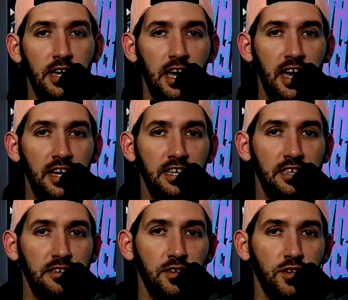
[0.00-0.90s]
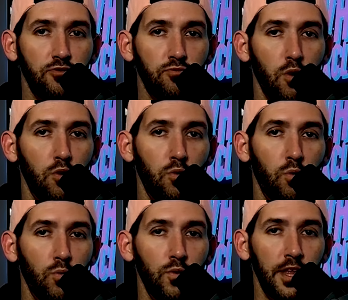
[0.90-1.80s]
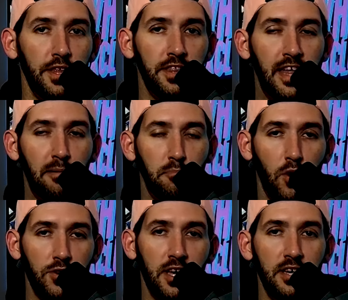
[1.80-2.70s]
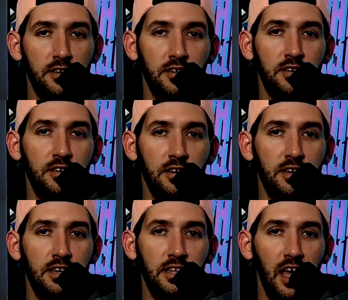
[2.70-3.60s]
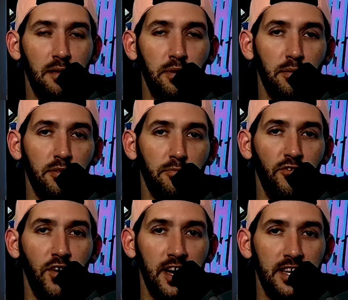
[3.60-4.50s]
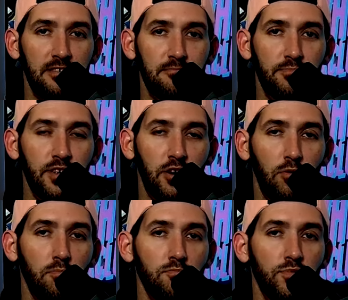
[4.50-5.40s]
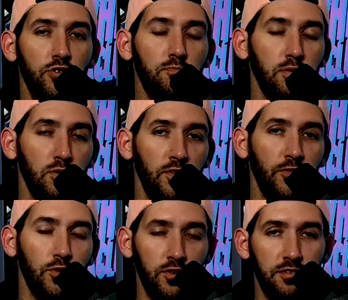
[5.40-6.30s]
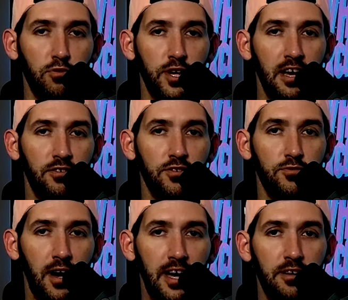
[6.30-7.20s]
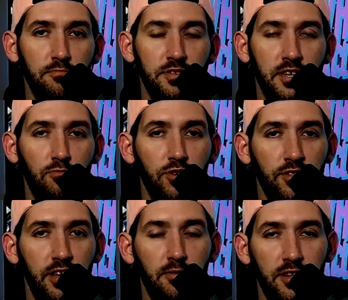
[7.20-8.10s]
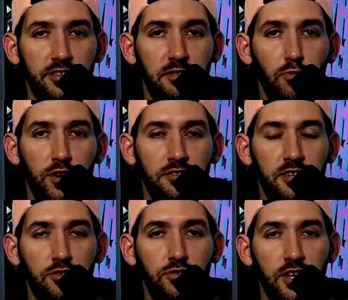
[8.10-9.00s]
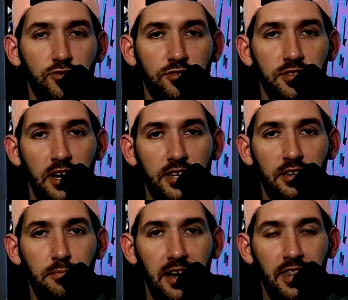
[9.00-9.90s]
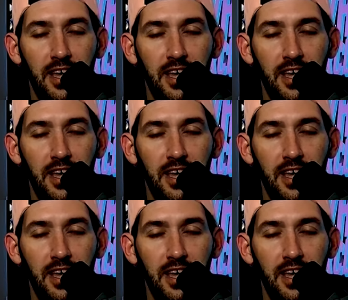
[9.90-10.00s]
and grow that market and be able to provide, new peripherals, bring out new items. And when you think about sim racing, you're not just talking about